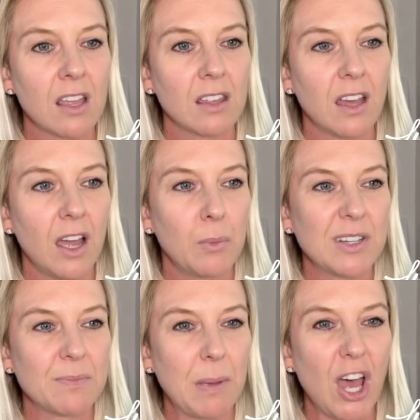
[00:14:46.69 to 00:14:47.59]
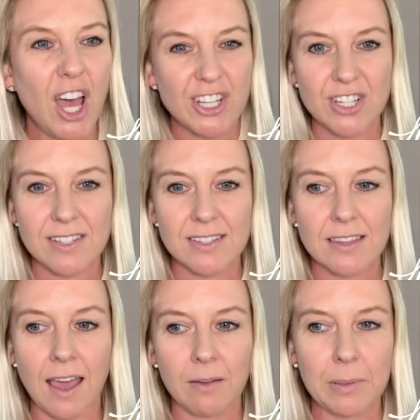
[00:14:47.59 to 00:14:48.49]
I would purchase
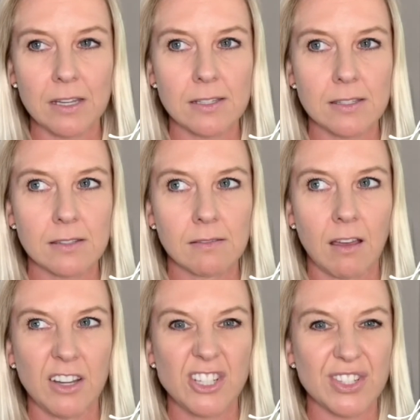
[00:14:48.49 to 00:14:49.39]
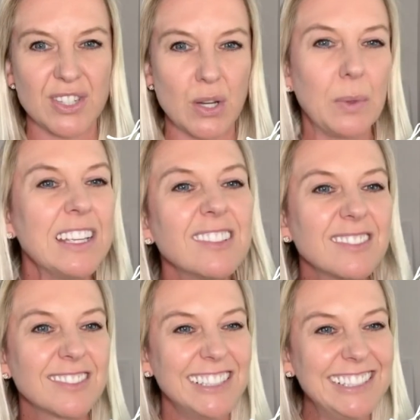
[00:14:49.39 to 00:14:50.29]
that, because I'd just do it.
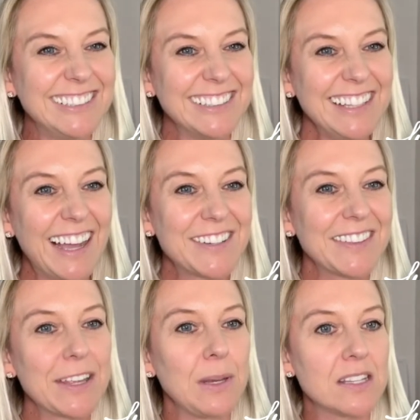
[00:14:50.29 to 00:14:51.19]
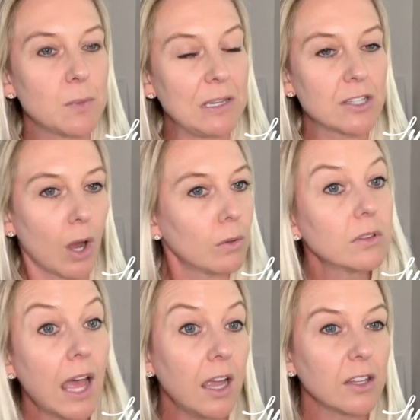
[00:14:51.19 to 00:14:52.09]
I don't think you need to be told
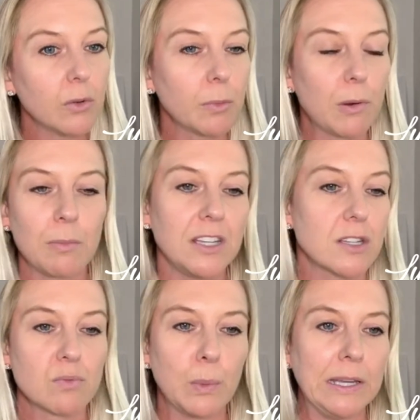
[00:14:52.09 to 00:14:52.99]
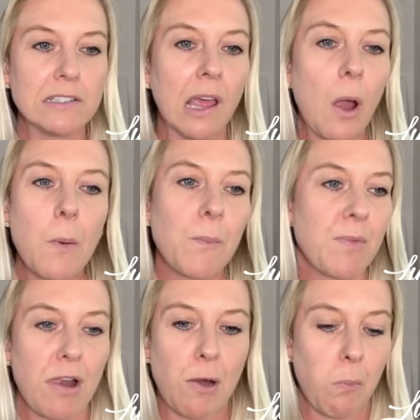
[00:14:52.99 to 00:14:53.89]
that. You could probably just read
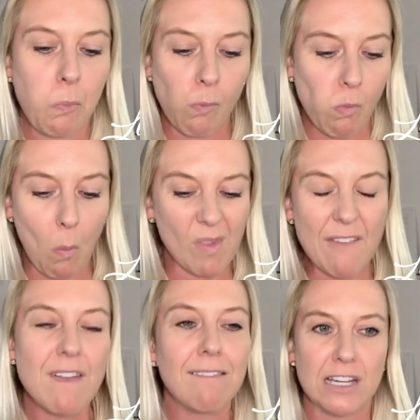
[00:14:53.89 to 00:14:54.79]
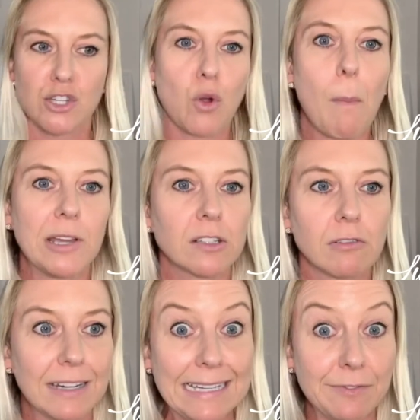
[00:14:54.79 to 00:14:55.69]
a very short book
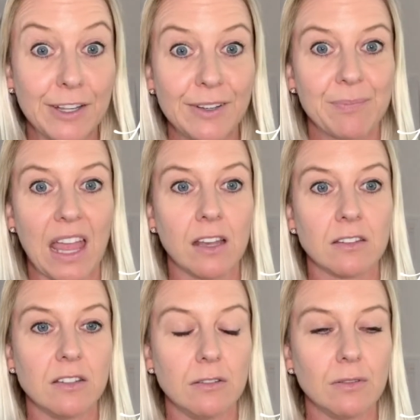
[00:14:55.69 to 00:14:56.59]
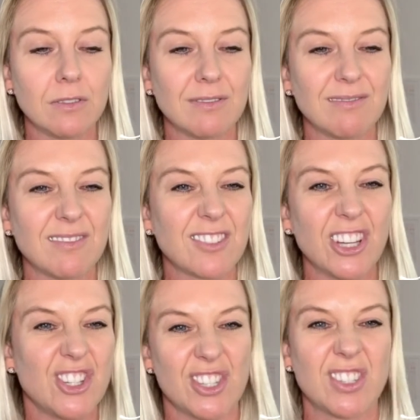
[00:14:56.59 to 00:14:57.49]
or a leaflet and you
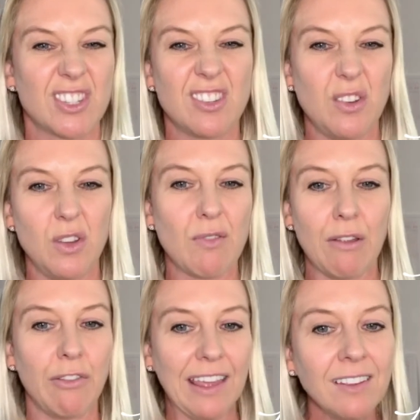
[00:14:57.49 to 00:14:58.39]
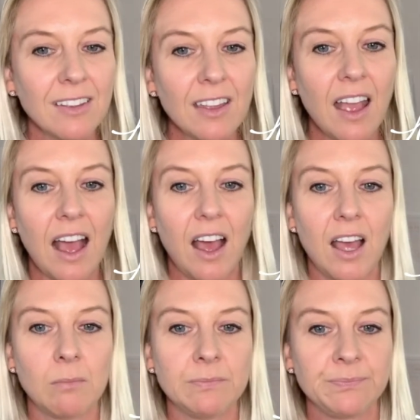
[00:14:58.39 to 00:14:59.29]
could just do your own thing.
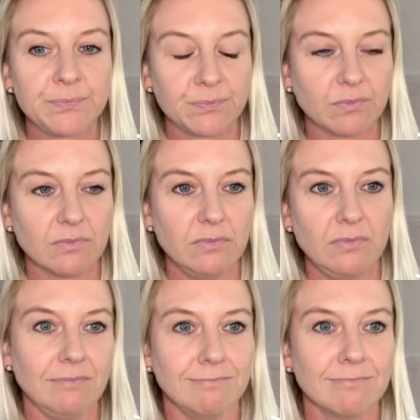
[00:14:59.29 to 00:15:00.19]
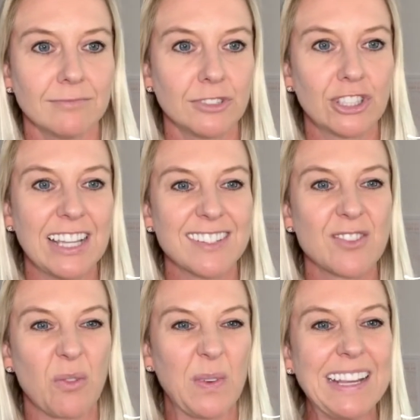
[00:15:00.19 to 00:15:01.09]
So that's
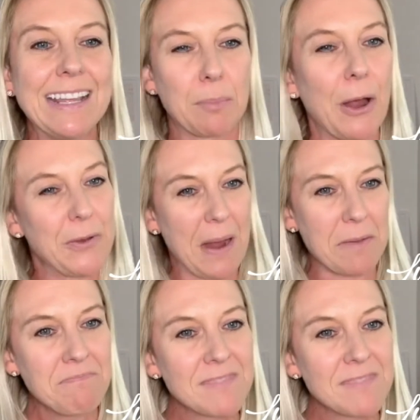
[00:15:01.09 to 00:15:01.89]
not really a program.